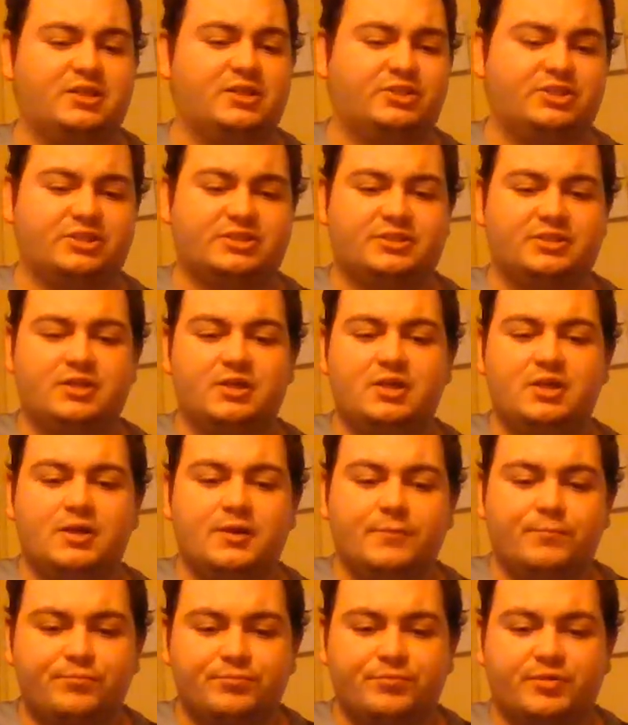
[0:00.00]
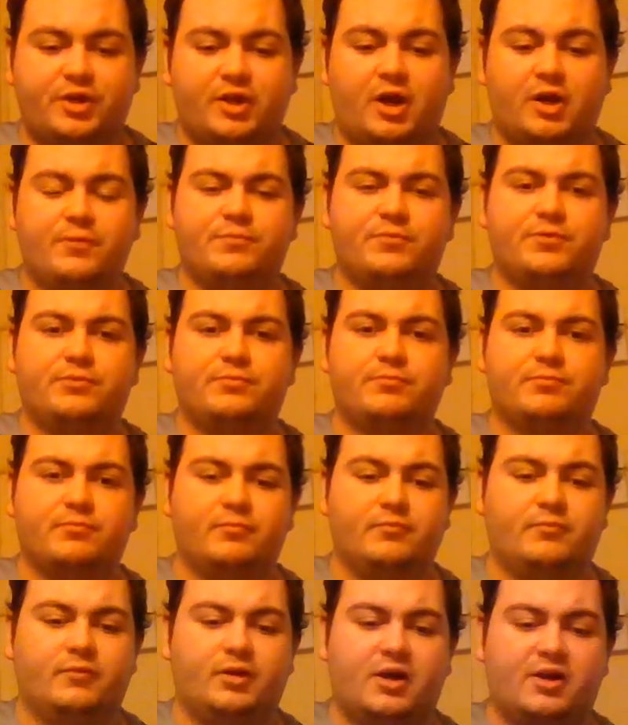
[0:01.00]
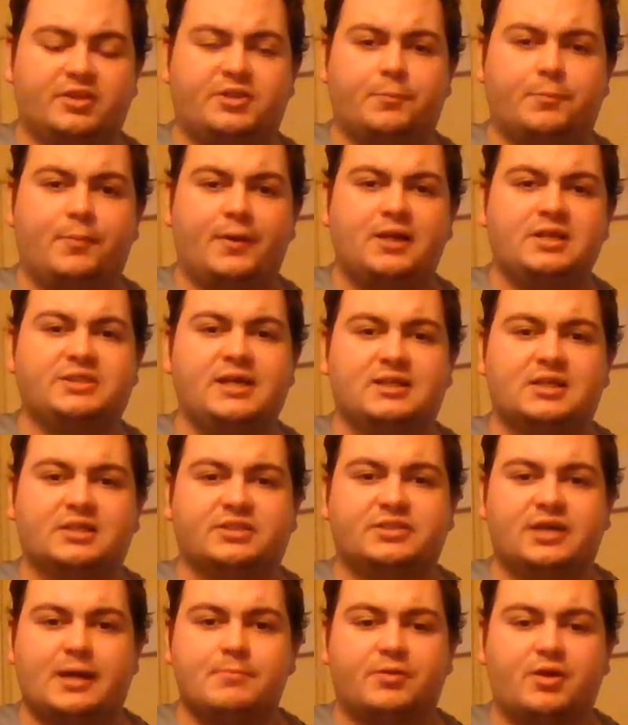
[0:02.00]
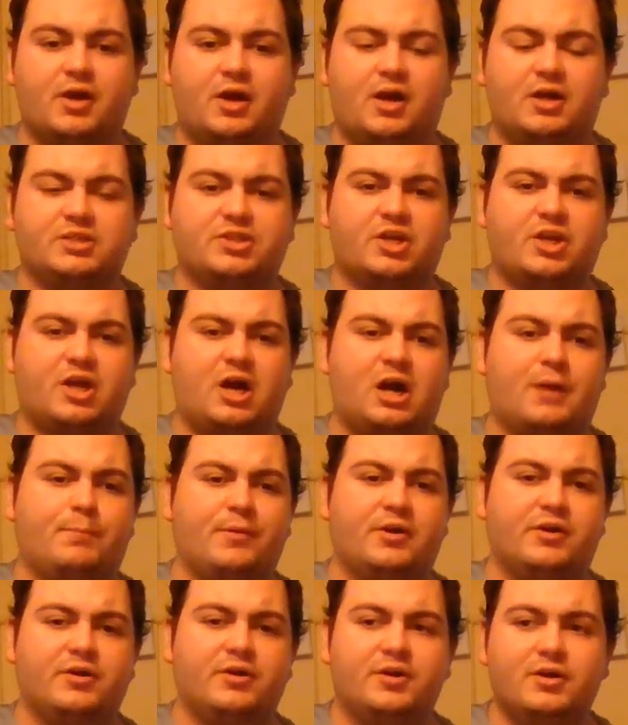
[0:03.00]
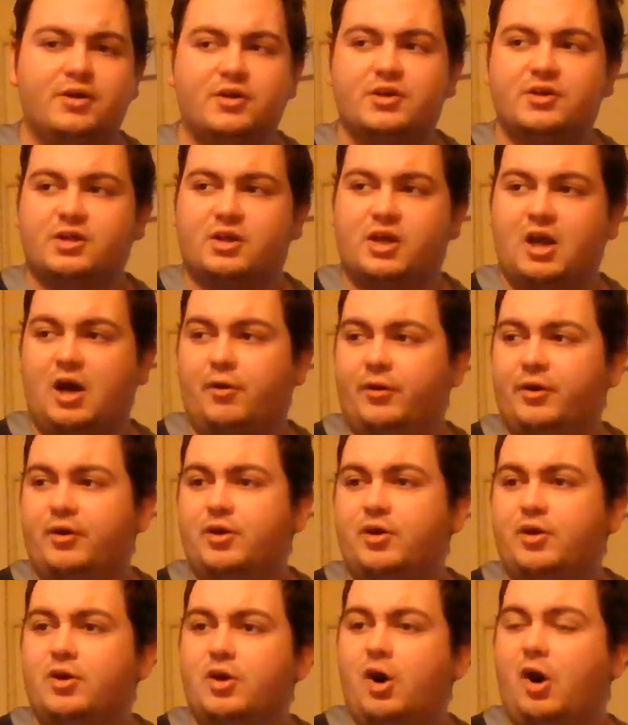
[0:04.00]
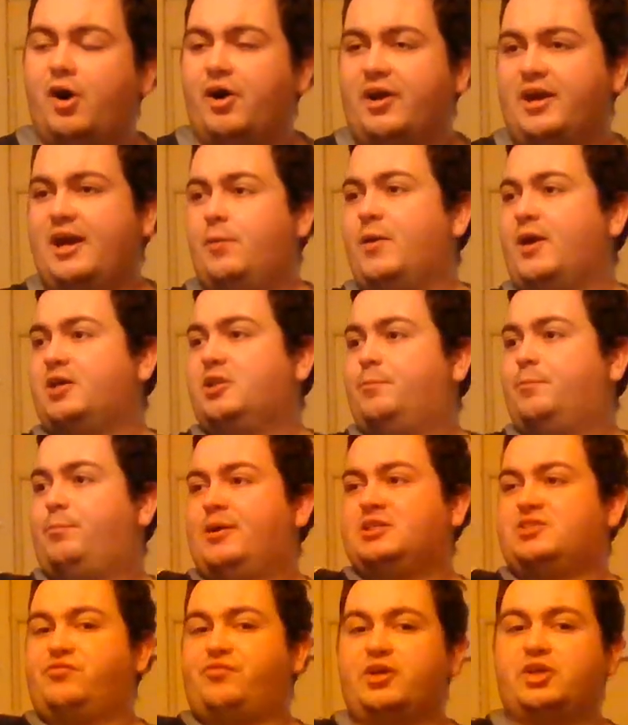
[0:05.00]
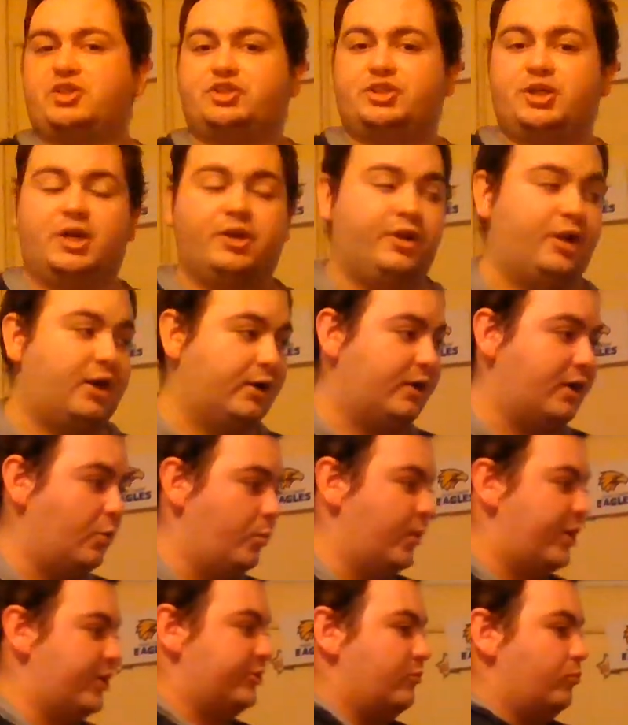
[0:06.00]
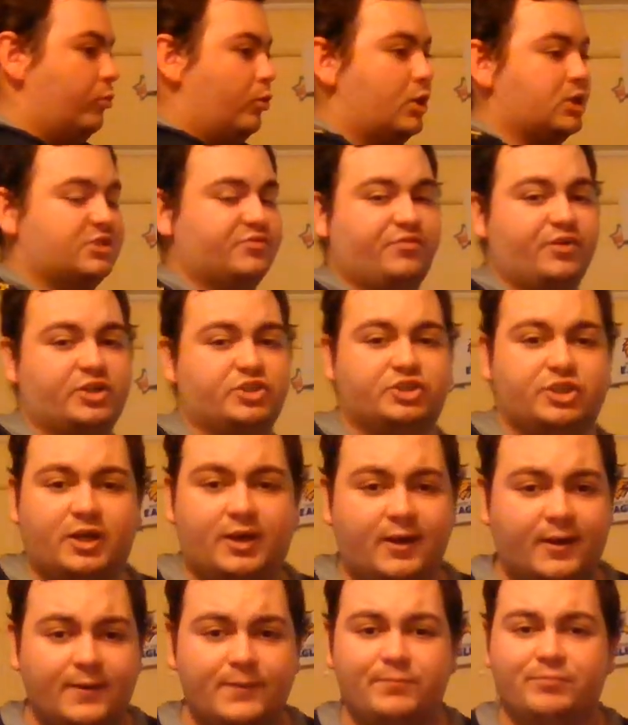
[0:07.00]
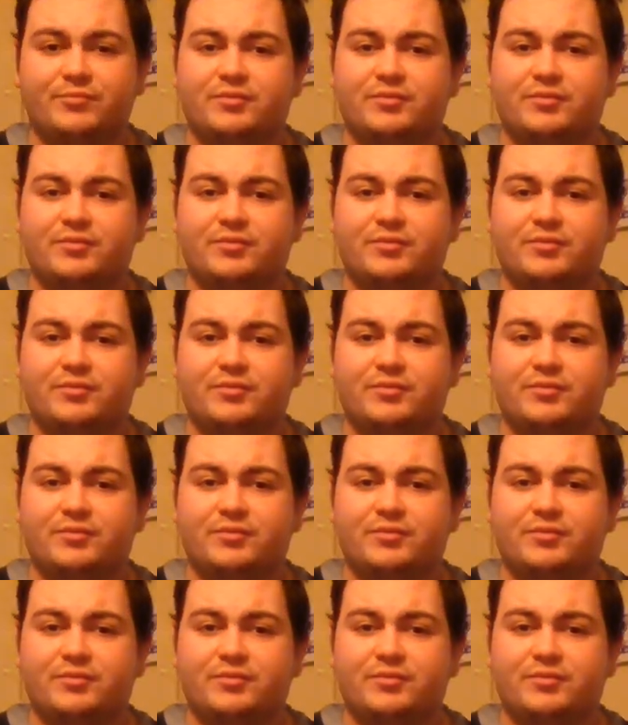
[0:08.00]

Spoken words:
It just, you know, depends how the team goes. You can't be going, oh yeah, we got the best fixture. No, no, no, we got the worst fixture.